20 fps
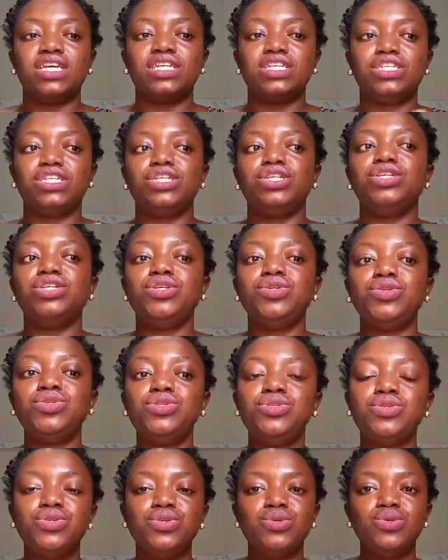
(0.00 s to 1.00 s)
she
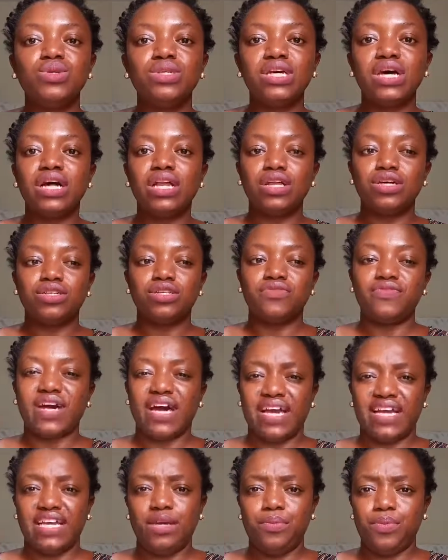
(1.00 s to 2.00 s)
used to use a lot of
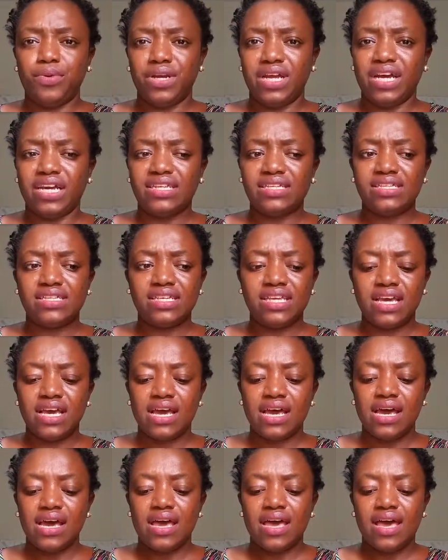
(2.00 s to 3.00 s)
acne products
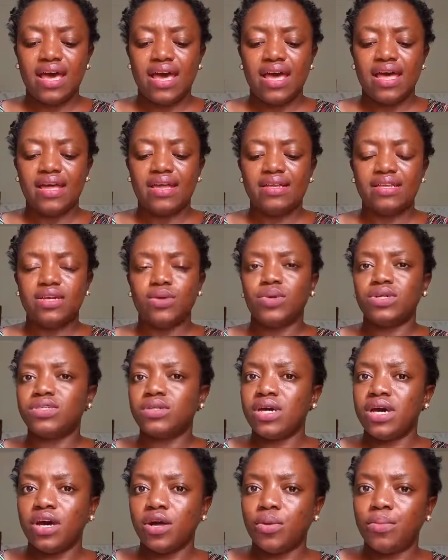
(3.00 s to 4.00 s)
and it
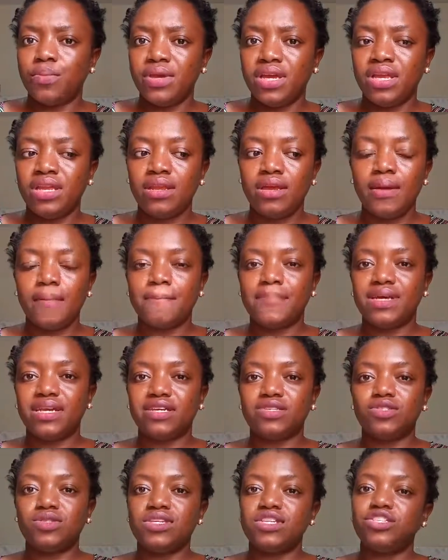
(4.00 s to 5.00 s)
wasn't helping, but
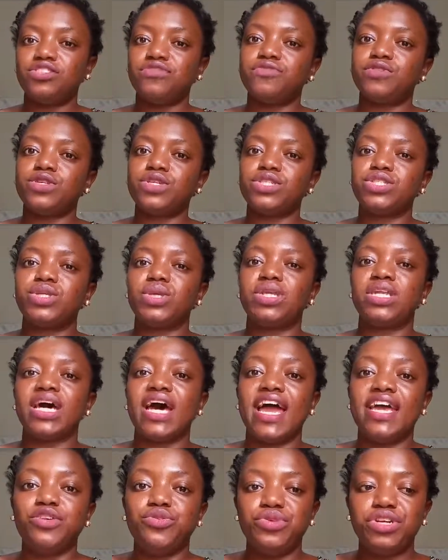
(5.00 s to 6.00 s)
as soon as she focused on
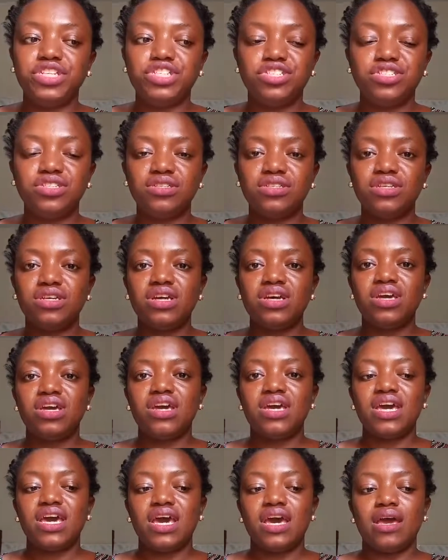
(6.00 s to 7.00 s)
hydration,
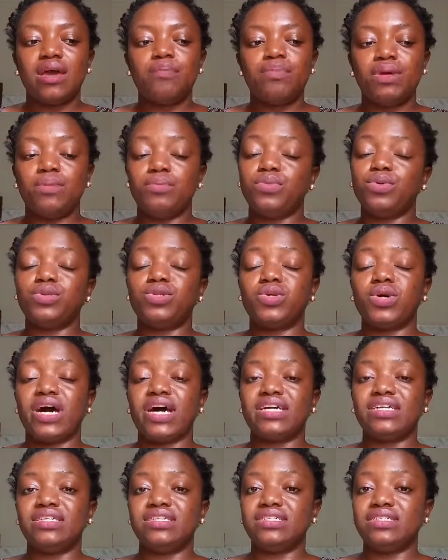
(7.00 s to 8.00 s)
her pimples or
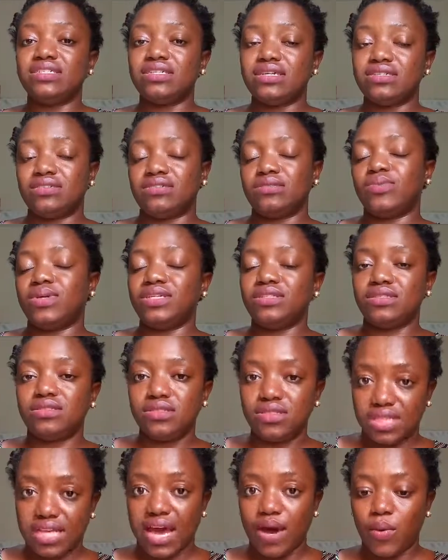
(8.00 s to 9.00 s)
acne just went
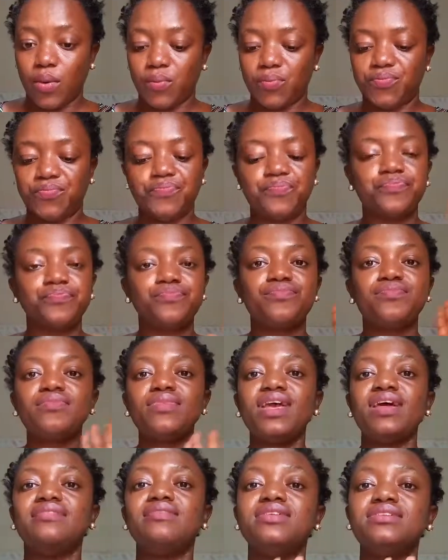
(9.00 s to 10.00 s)
down.
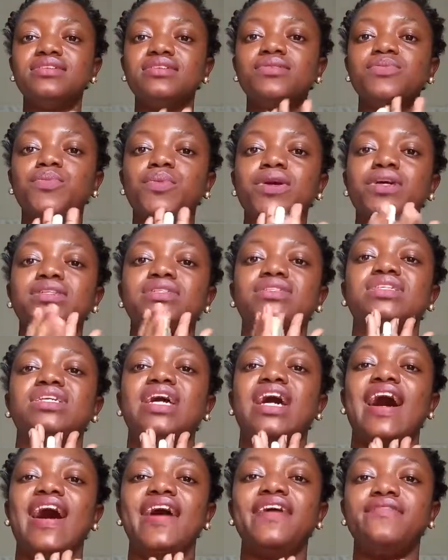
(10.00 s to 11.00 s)
And this is what
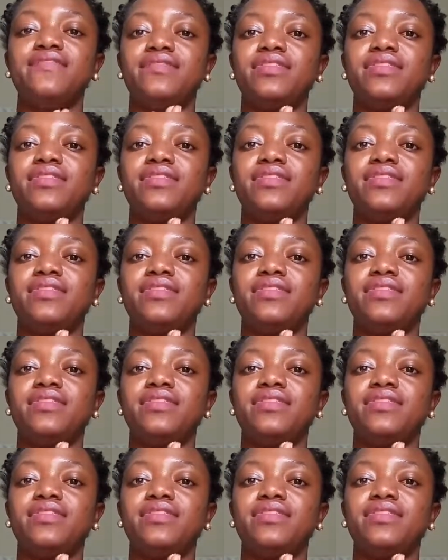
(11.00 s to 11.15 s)
I